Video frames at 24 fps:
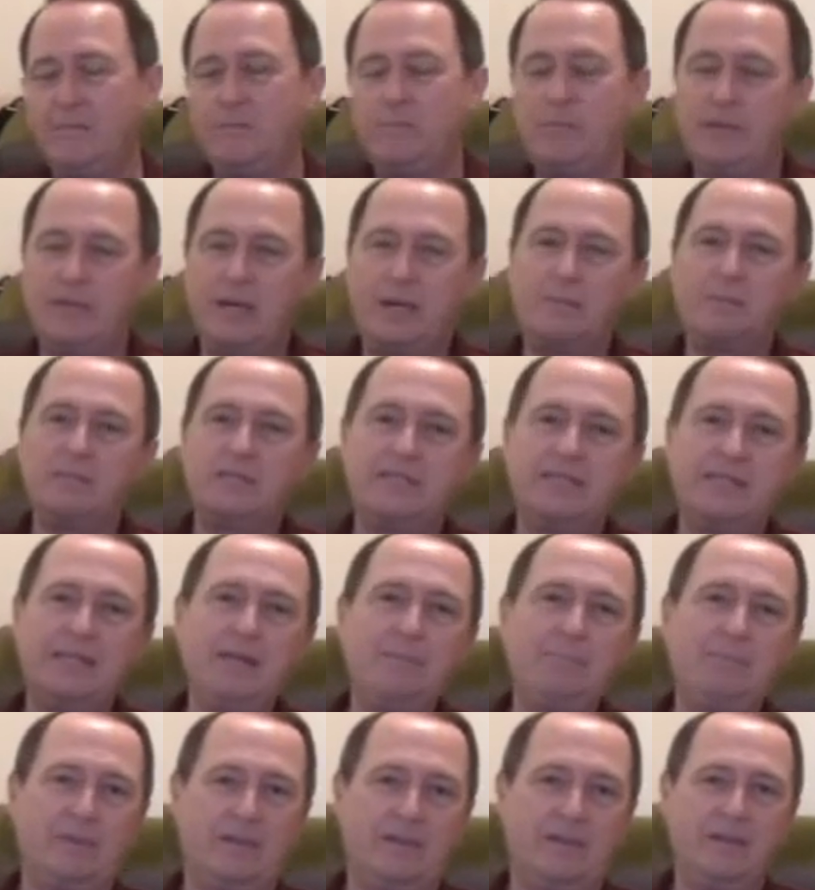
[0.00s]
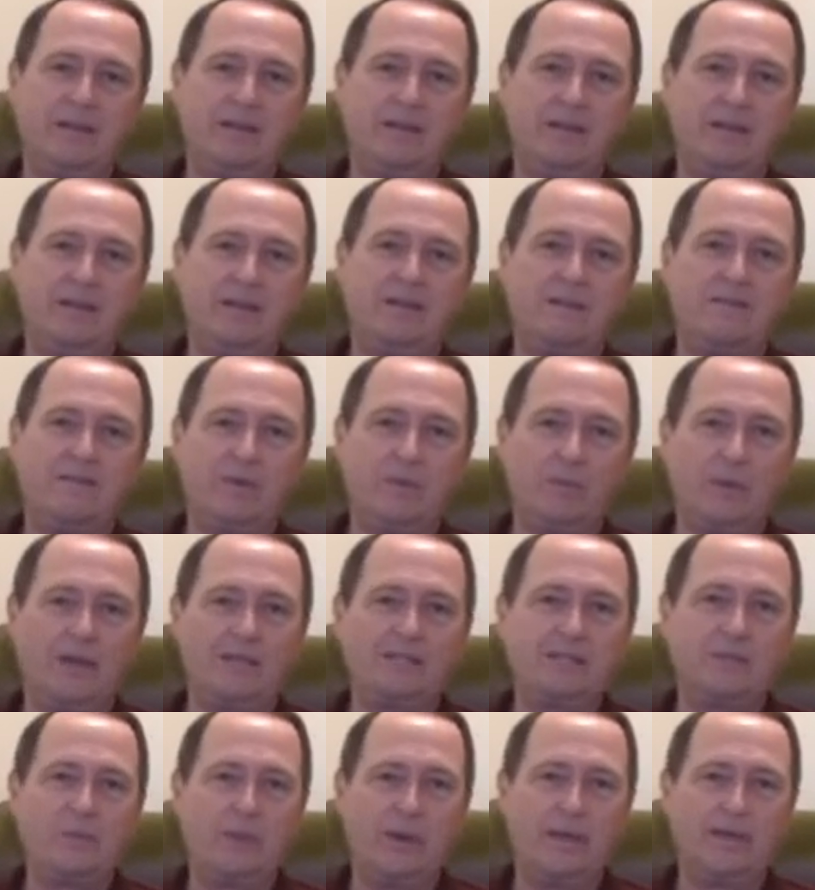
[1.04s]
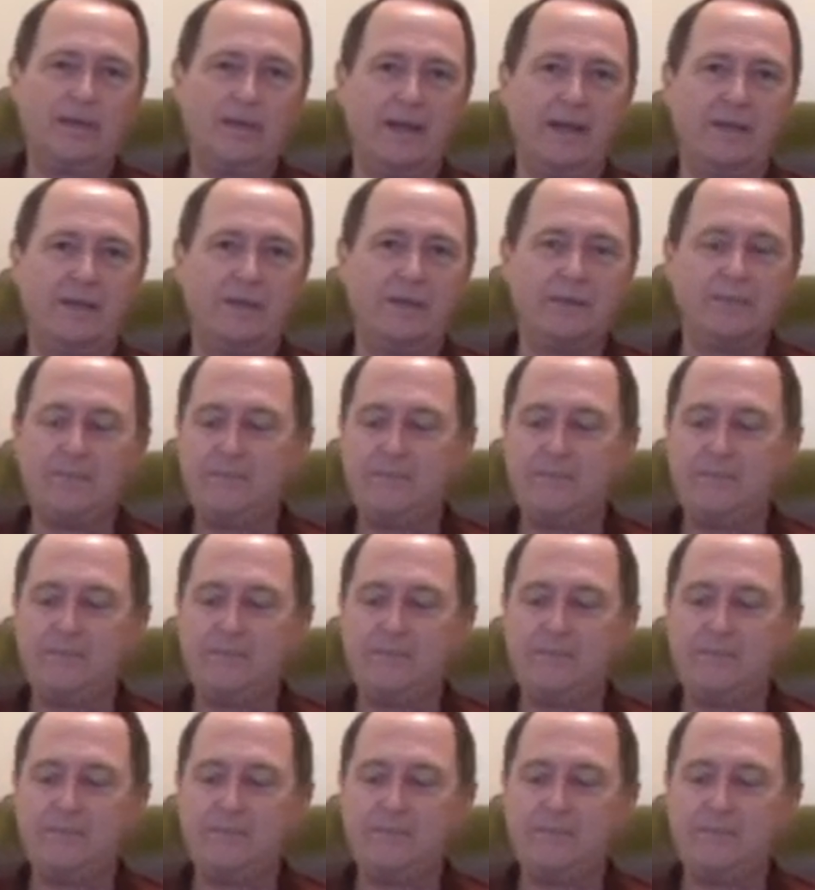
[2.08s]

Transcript: becomes a template for my suede leather.